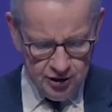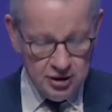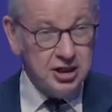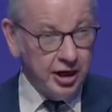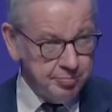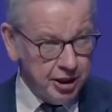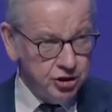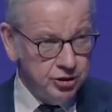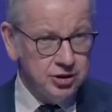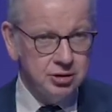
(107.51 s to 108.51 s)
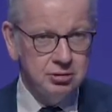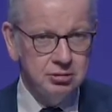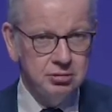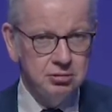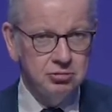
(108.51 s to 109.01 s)
Tight budgets,
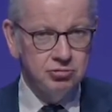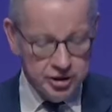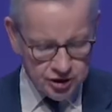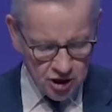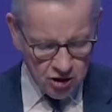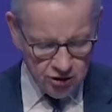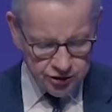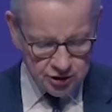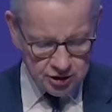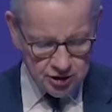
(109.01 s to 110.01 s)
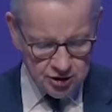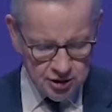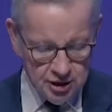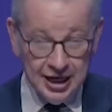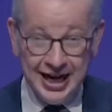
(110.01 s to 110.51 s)
rising costs,
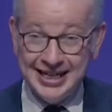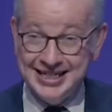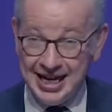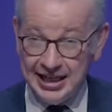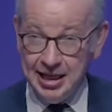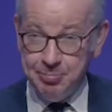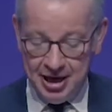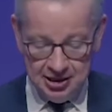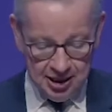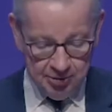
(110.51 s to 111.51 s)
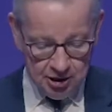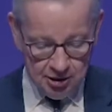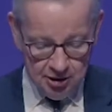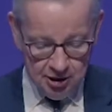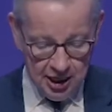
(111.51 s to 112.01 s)
a deadly pandemic,
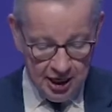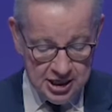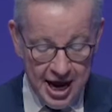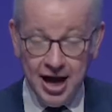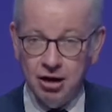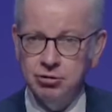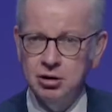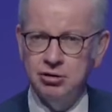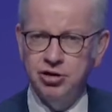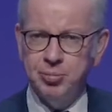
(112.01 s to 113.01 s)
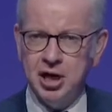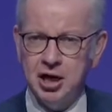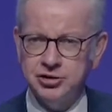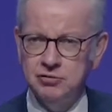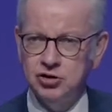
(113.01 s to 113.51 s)
and now the
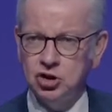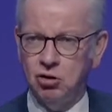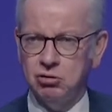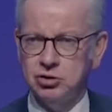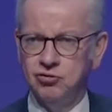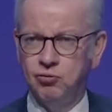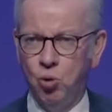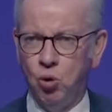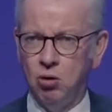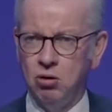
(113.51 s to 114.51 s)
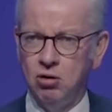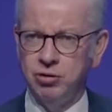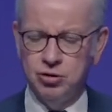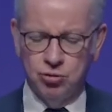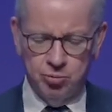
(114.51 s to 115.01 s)
percussive shocks of war on the
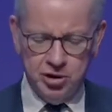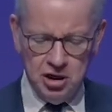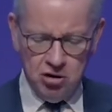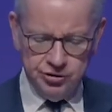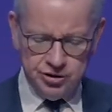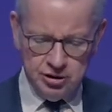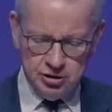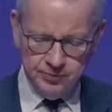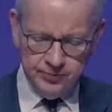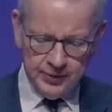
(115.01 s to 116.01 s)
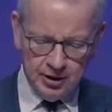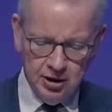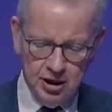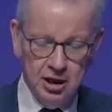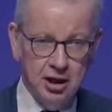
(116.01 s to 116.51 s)
European continent.
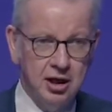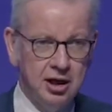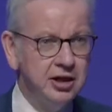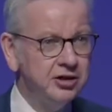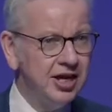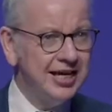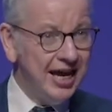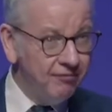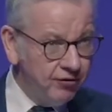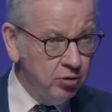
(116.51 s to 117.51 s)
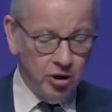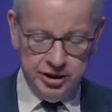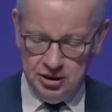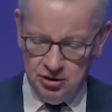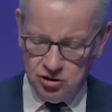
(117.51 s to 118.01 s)
I'd like to thank everyone
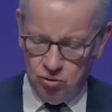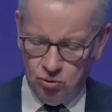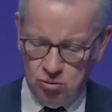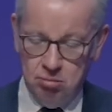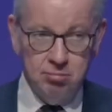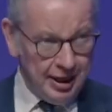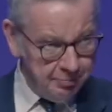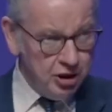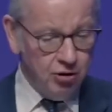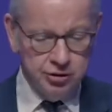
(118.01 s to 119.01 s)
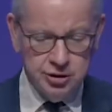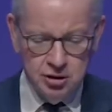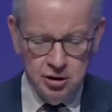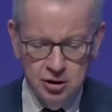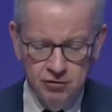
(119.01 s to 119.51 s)
in this hall and beyond
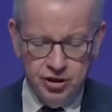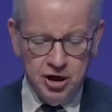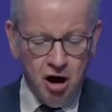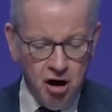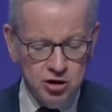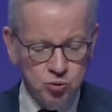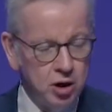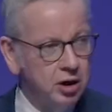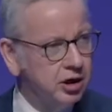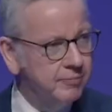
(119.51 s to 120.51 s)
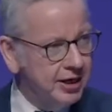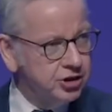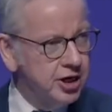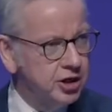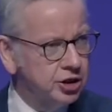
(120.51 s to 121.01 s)
for their hard work,
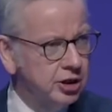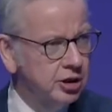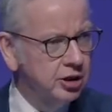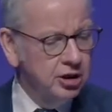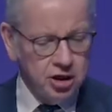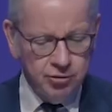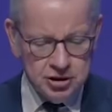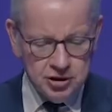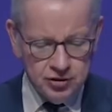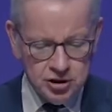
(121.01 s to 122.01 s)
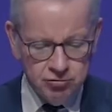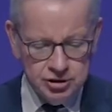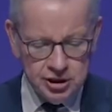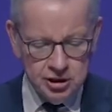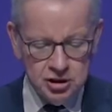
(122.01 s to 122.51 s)
imagination, creativity,
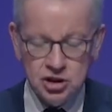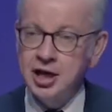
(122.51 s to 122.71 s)
resilience, and